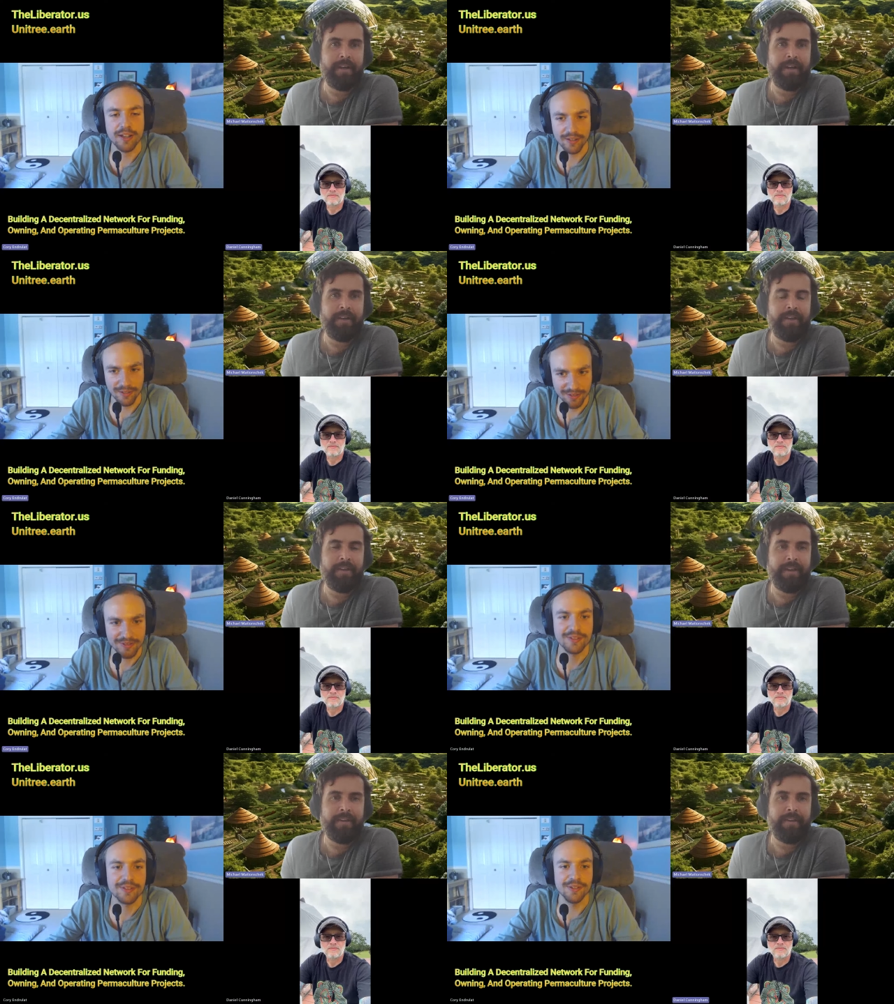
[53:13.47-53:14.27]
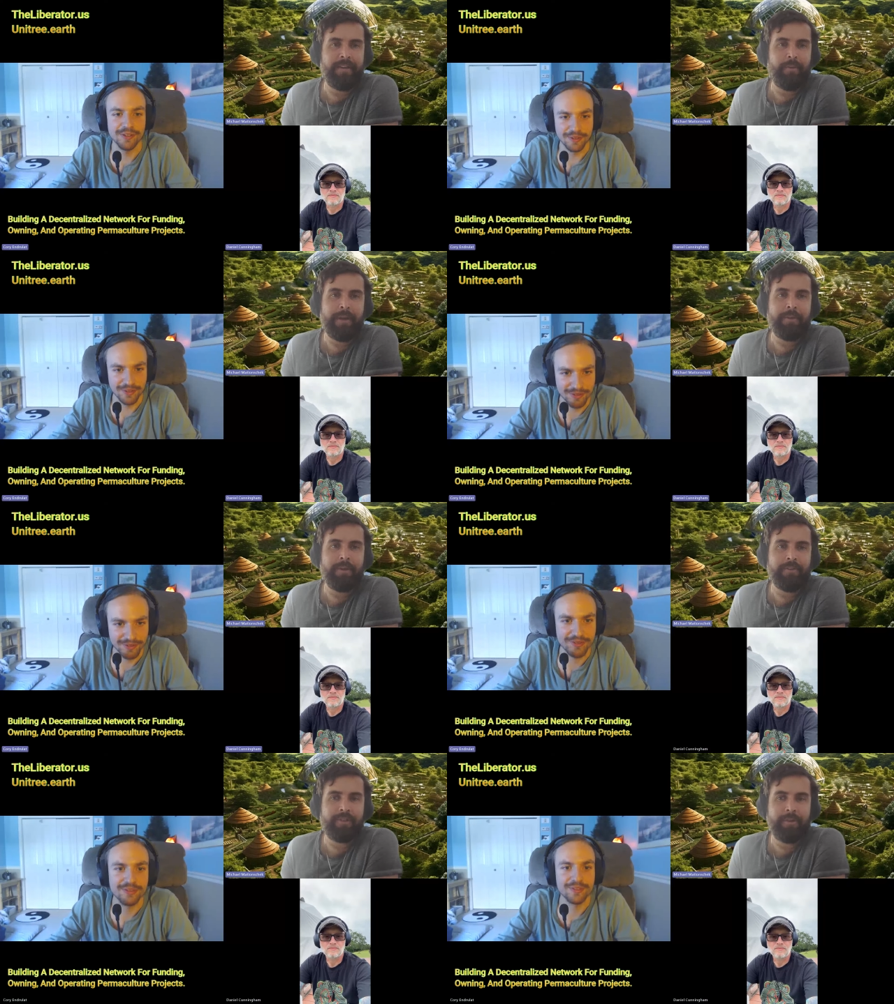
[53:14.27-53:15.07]
Speaker 1: And then the
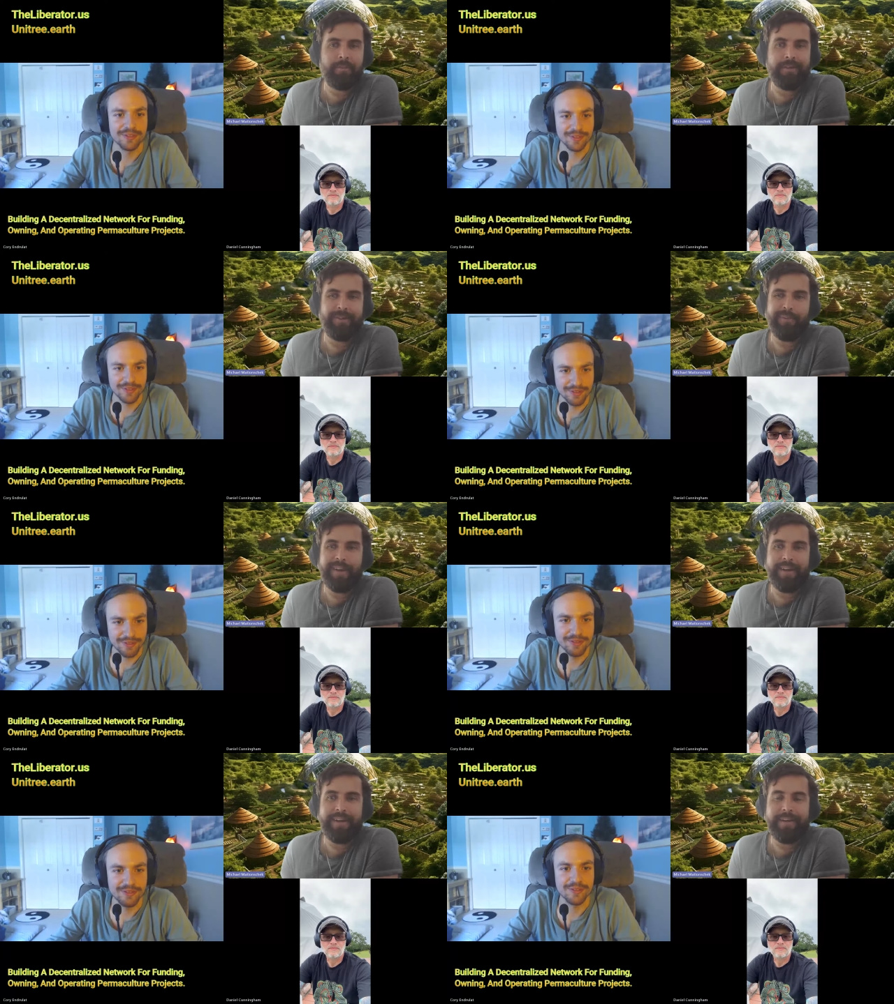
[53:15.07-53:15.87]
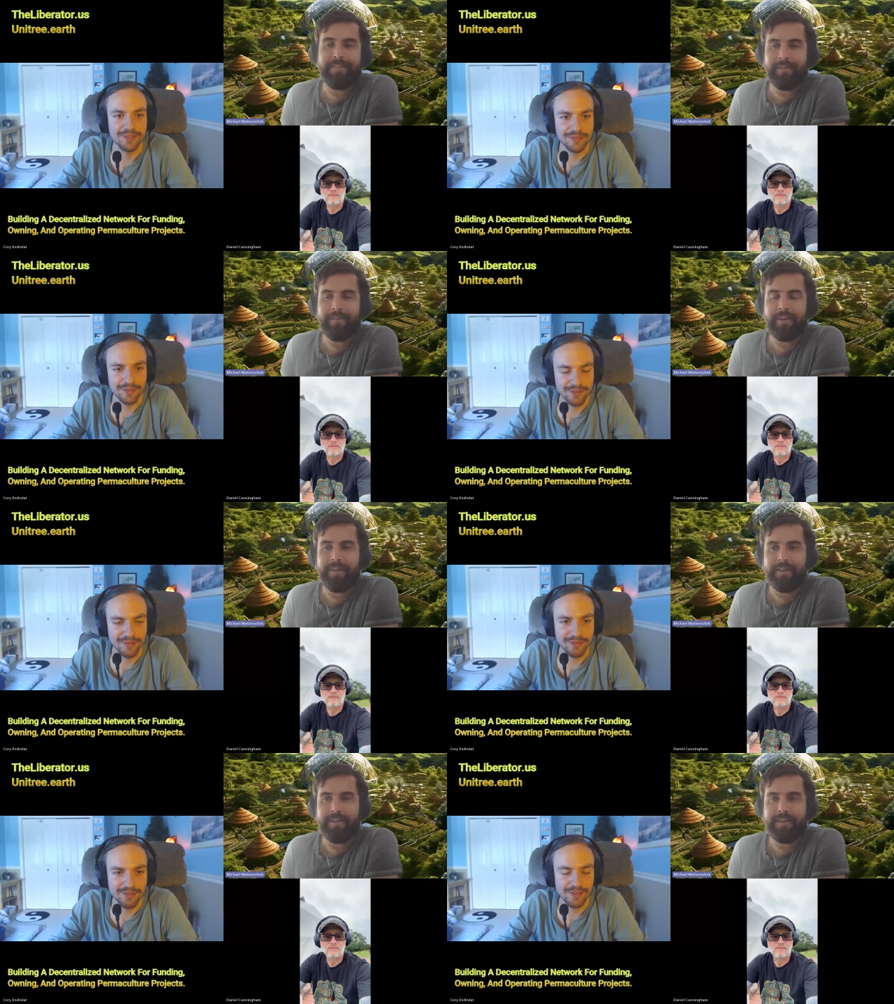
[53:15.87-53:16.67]
webinar is going to be the way to
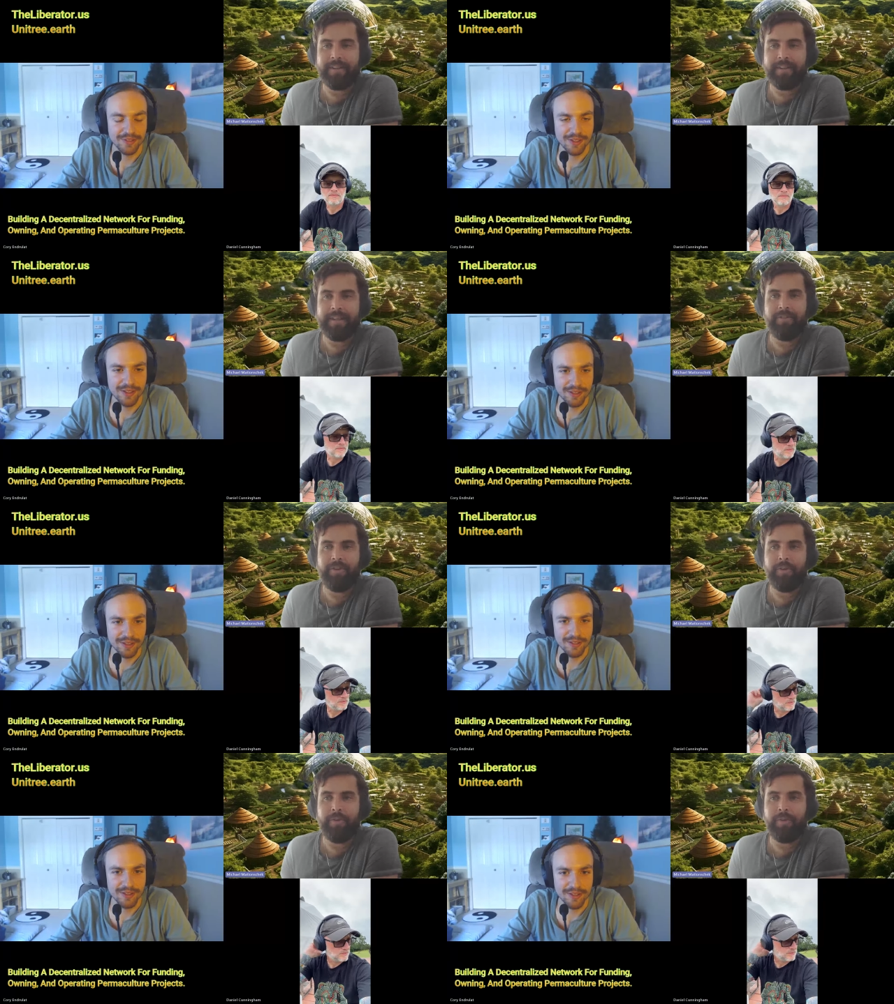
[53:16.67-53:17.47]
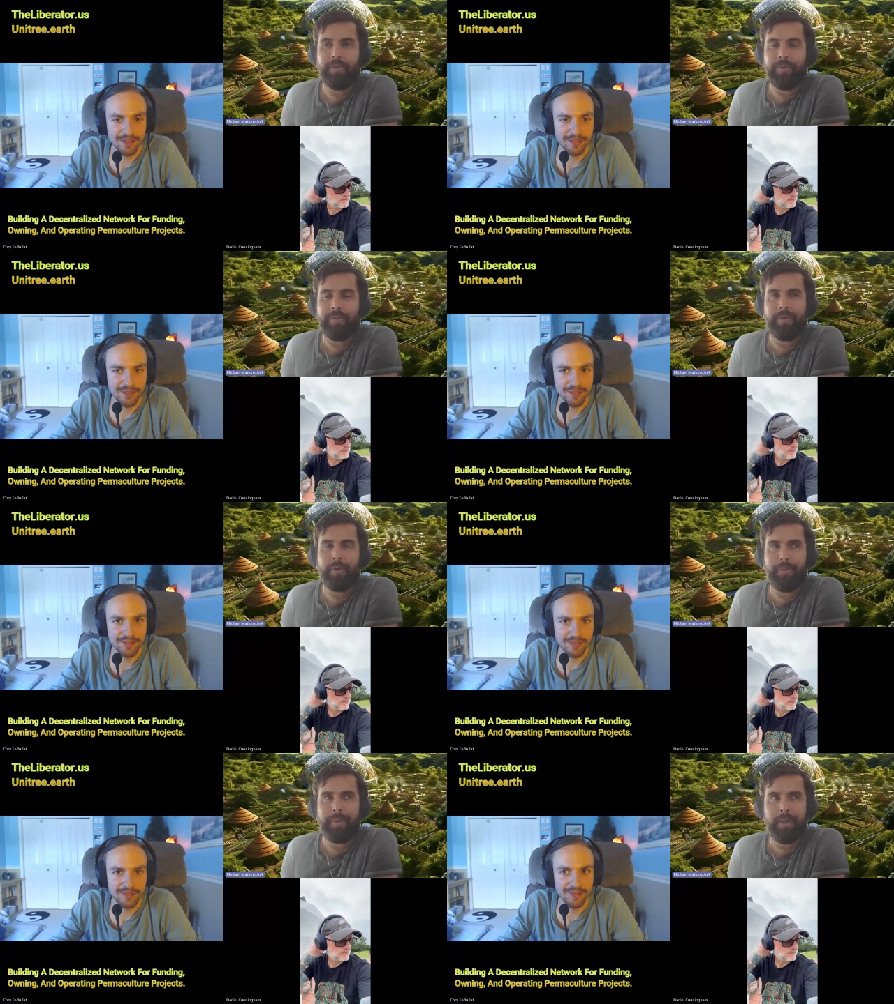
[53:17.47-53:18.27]
kind of get to know
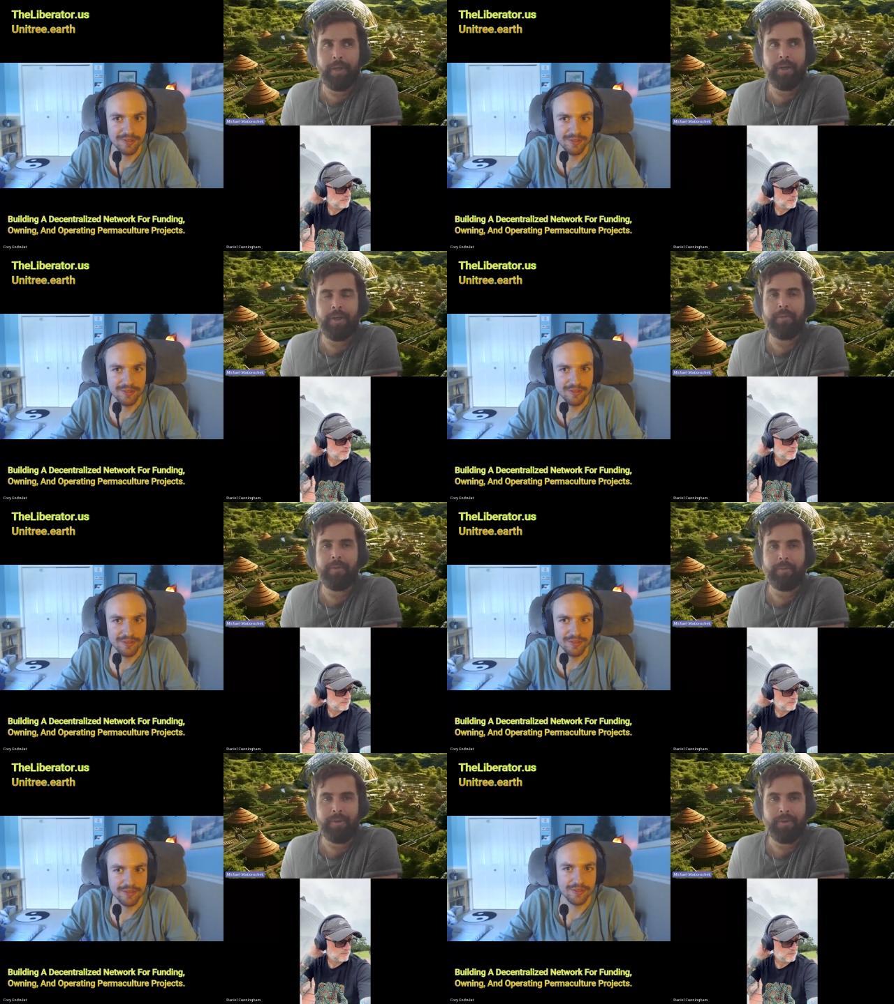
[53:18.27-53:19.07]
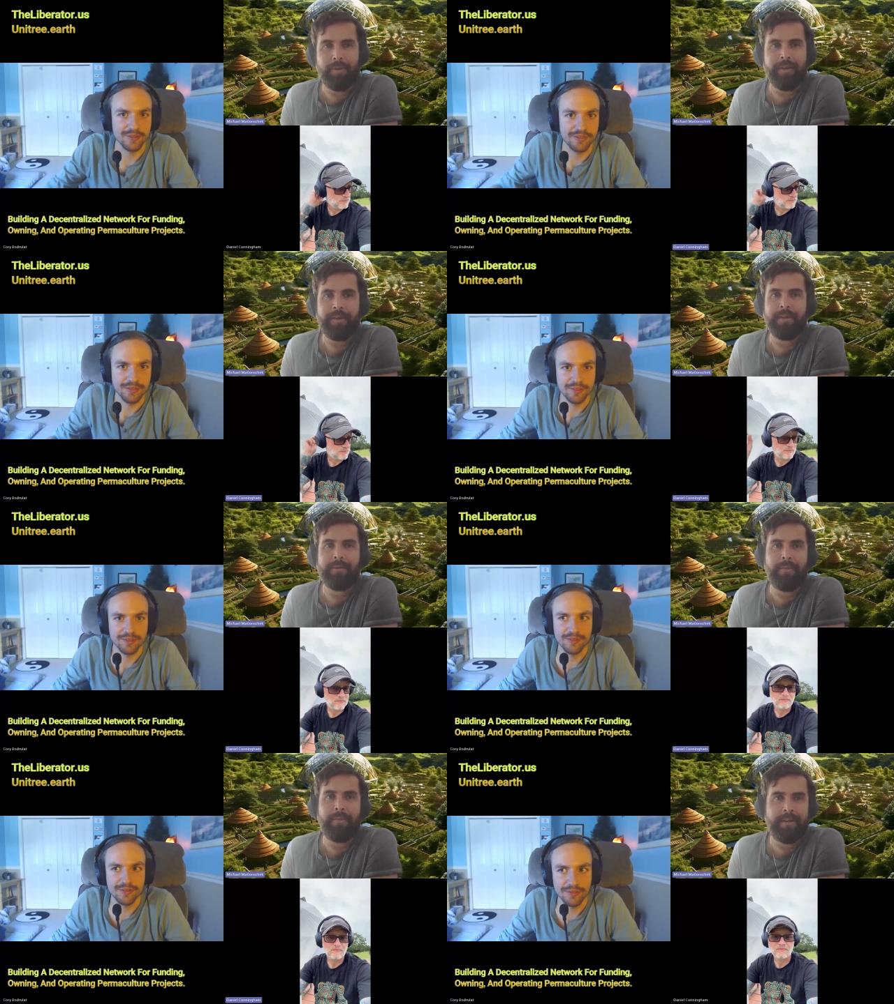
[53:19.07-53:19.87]
who we are, what we're doing,
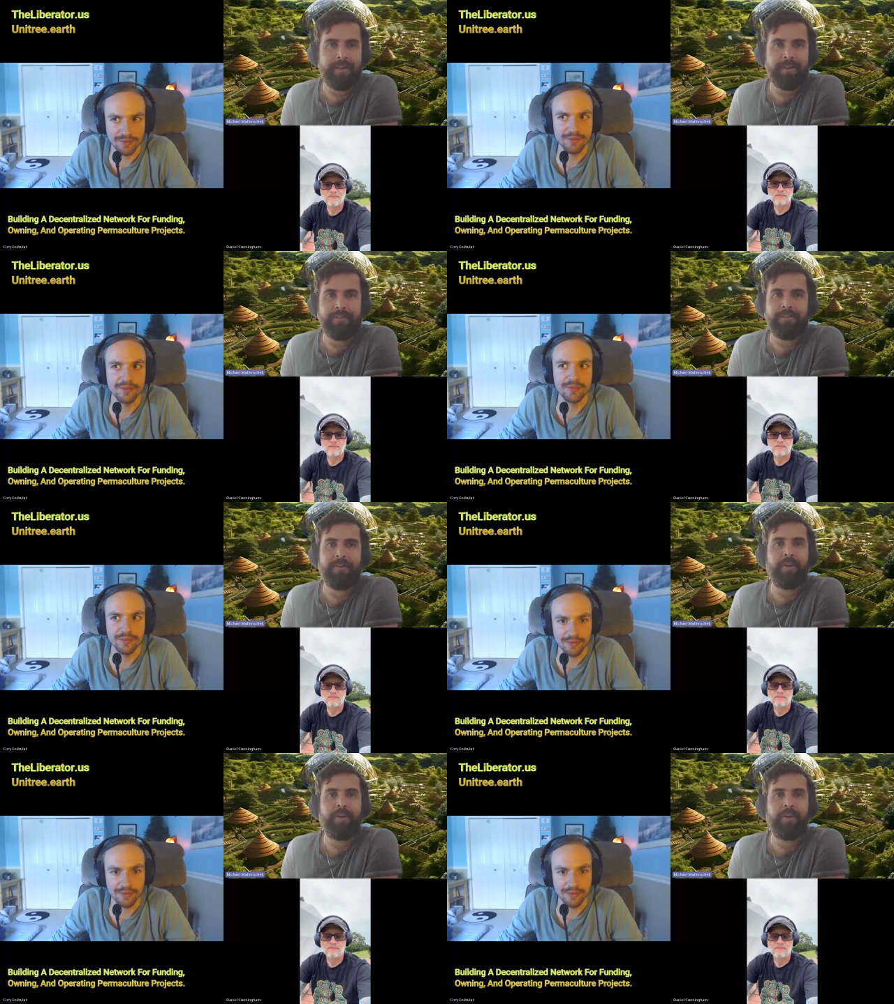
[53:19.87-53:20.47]
meet us,